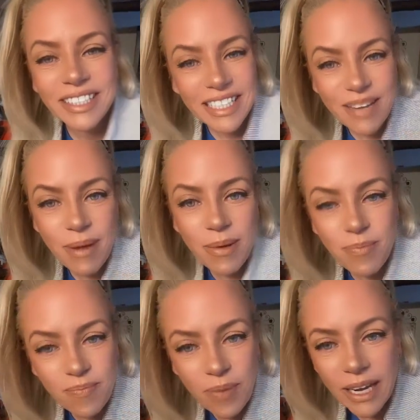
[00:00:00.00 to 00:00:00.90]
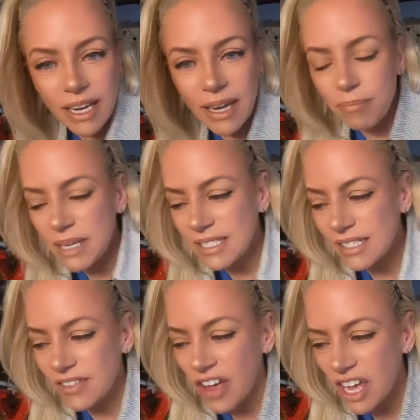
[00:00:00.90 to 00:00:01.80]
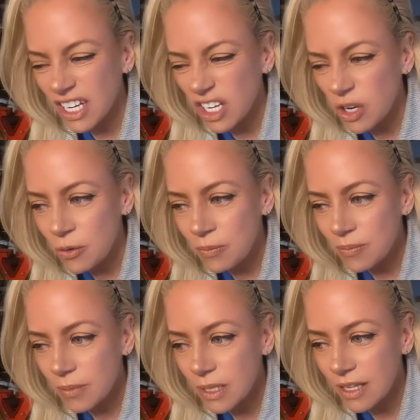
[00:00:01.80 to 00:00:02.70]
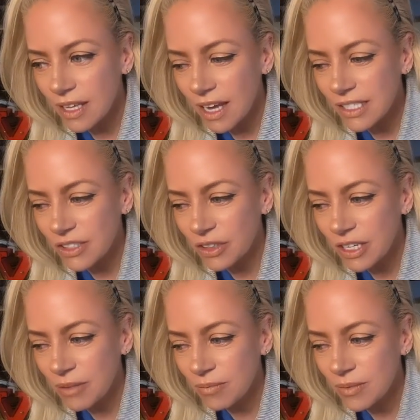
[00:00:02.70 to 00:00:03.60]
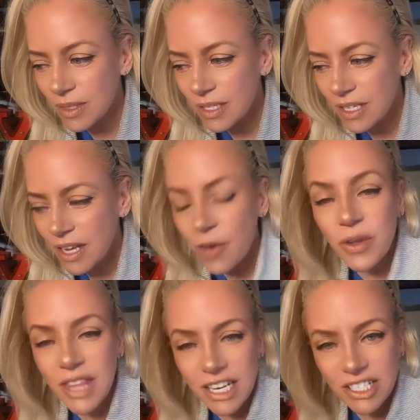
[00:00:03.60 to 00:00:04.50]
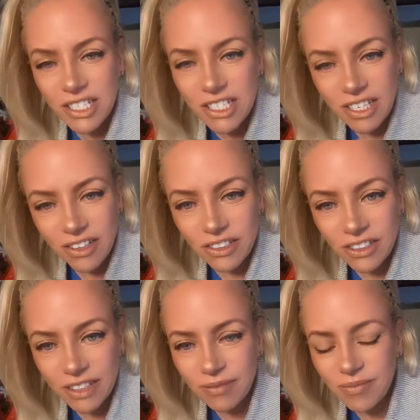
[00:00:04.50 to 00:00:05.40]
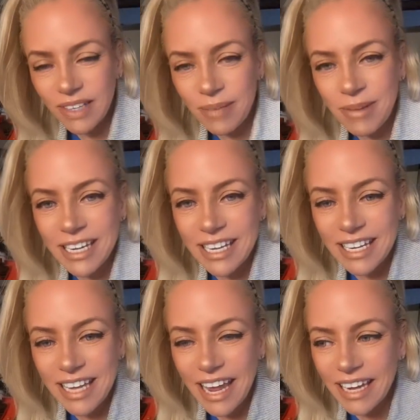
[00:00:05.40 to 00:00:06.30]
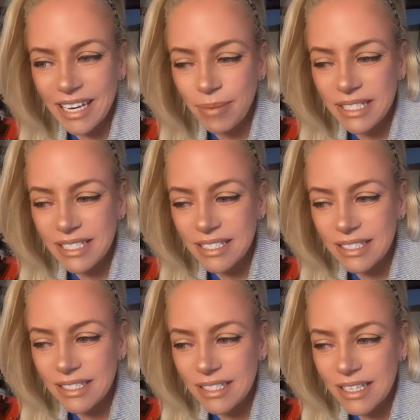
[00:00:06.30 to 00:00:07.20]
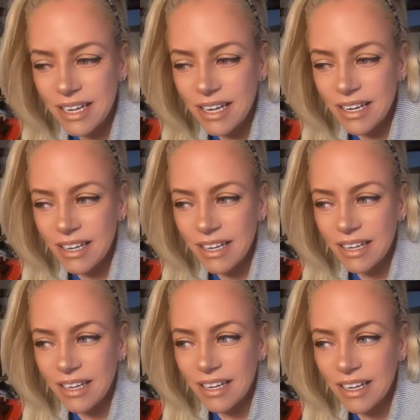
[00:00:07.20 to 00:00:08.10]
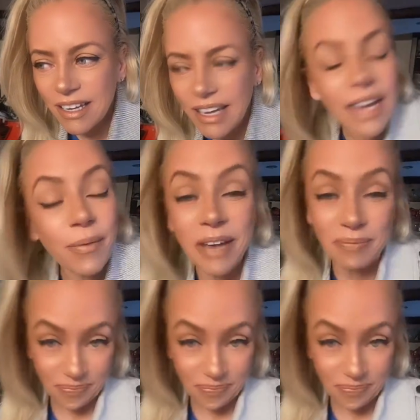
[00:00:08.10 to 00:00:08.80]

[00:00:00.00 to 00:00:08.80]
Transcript: and maybe breaking up pieces of honeycomb into the ice cream with that little lemon candy pieces. Anyway.